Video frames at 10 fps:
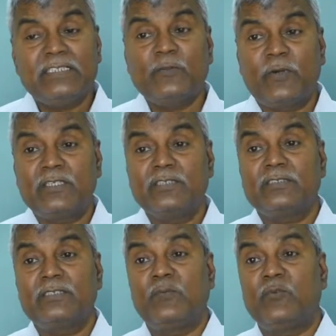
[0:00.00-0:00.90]
is what
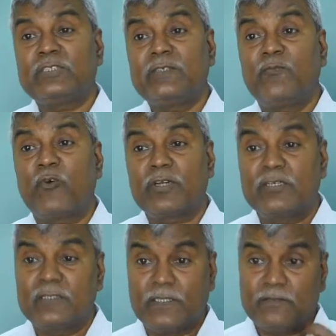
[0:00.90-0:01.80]
is the most
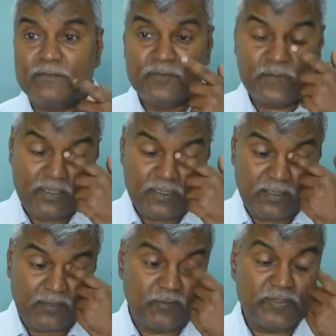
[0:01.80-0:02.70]
important thing
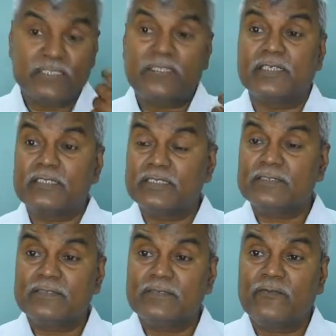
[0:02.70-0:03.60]
in official
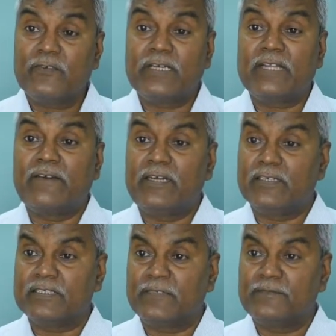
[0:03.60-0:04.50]
statistics for data
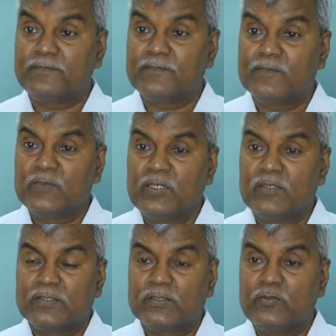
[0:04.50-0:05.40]
validation.
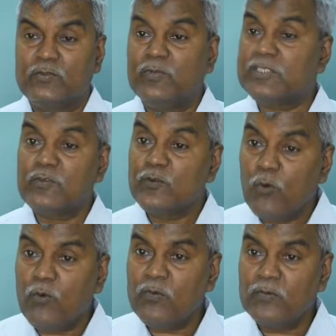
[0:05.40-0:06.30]
So you must
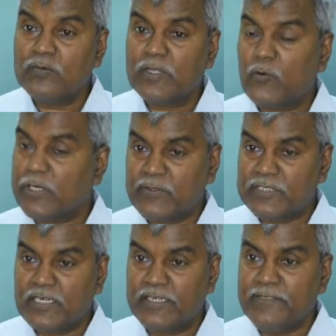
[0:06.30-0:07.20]
know that what you are
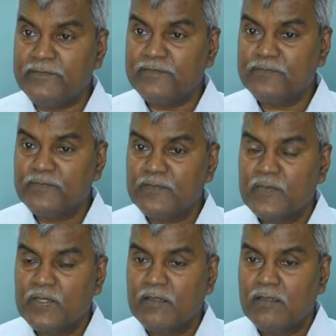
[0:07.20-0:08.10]
studying
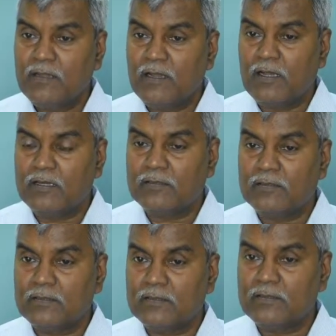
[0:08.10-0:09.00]

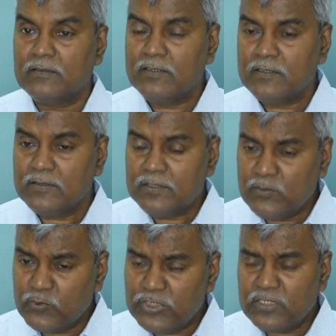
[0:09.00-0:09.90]
and
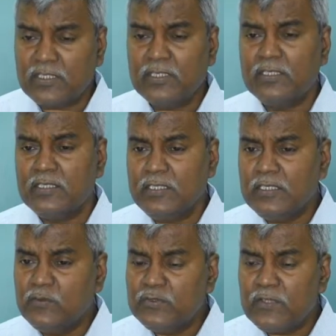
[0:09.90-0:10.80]
using the
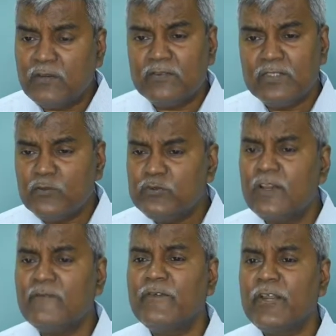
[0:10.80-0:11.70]

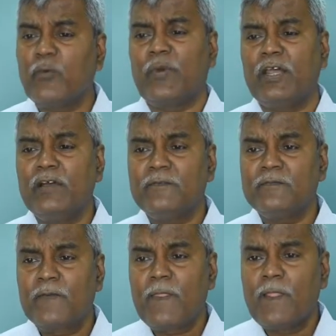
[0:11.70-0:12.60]
usual phenomena,
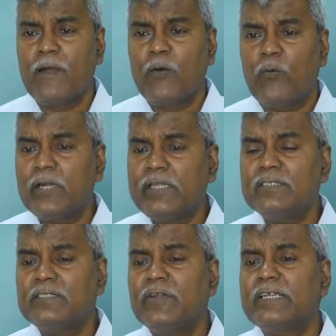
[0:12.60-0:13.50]
what
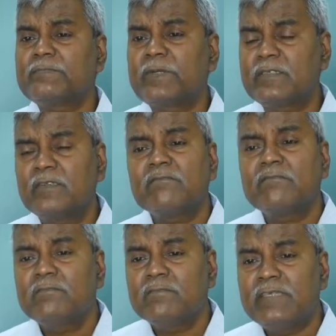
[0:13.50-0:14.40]
is your
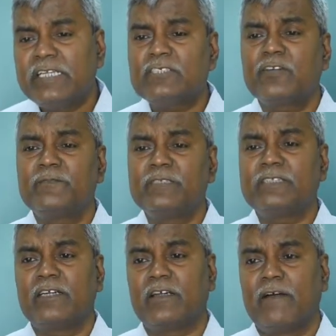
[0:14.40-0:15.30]
expected nature of this
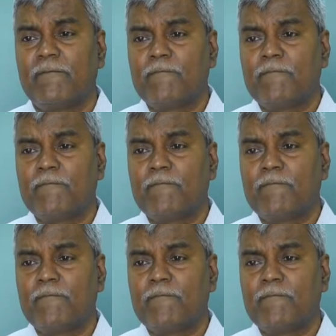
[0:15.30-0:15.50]
data.